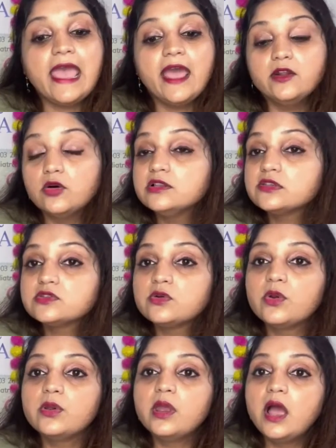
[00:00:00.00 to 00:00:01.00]
and
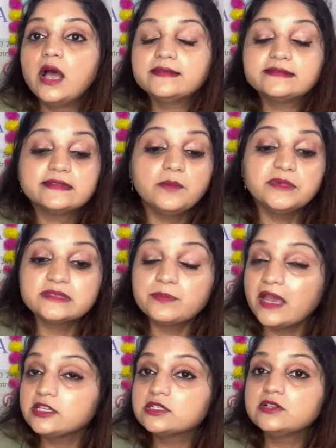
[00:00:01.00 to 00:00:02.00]
also some
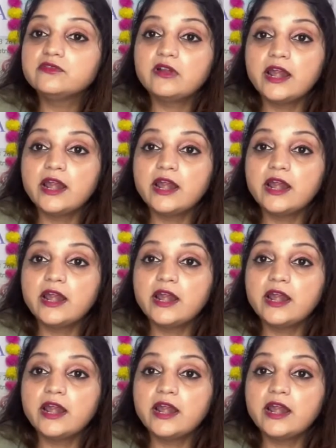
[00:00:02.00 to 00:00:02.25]
special